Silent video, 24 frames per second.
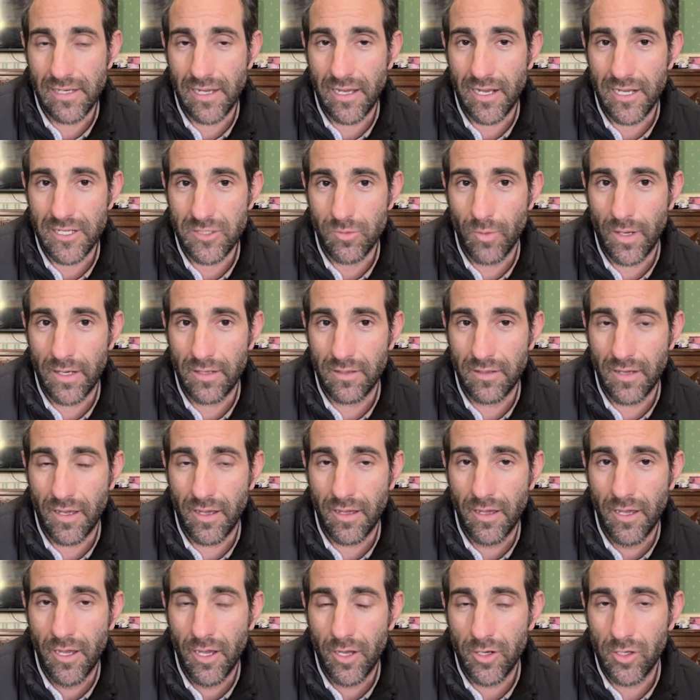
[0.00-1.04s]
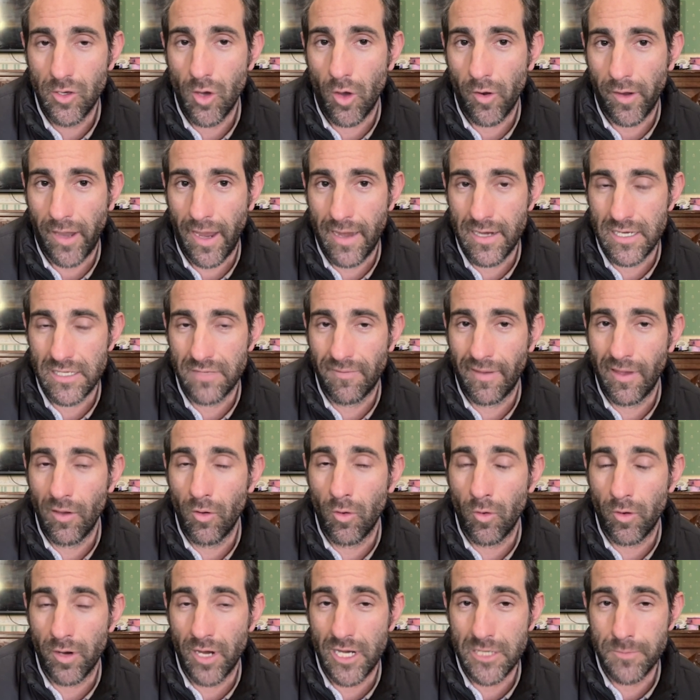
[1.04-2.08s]
last, when not getting his feet
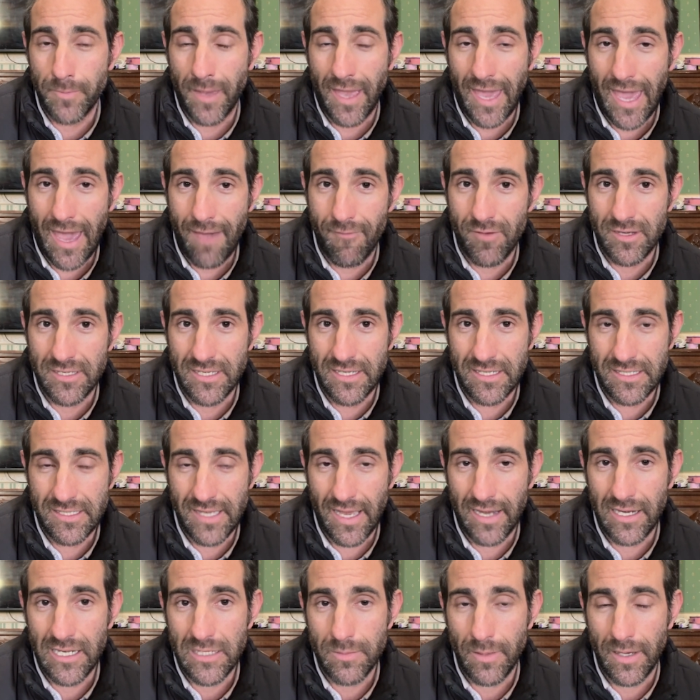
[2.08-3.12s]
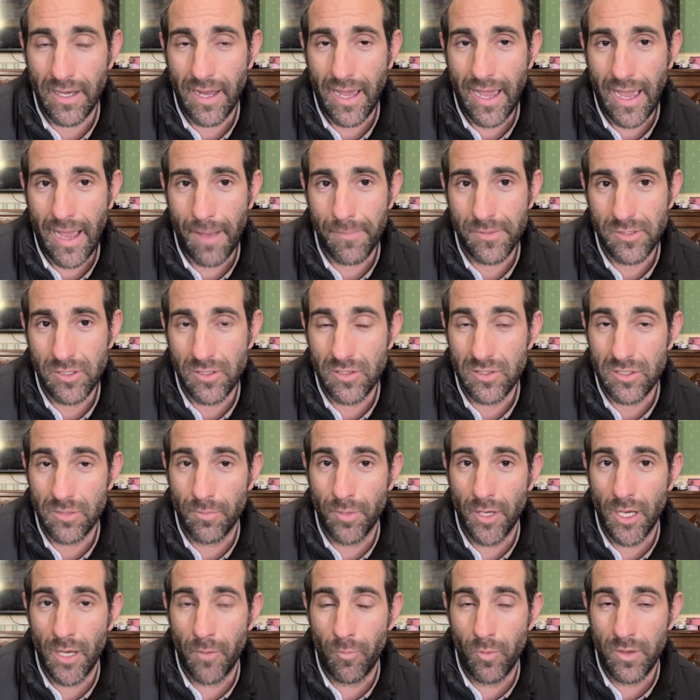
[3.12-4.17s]
organised. But ever since then, he's been absolutely
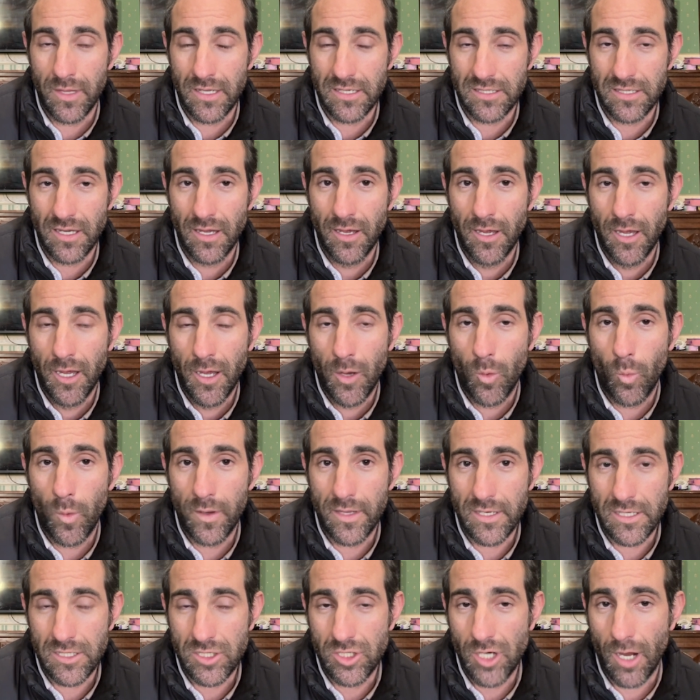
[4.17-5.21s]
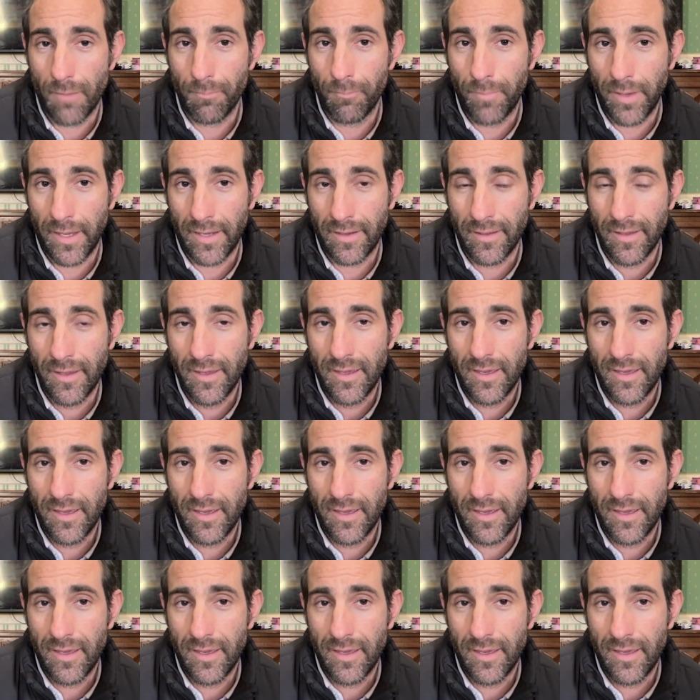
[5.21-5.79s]
superb with his jumping.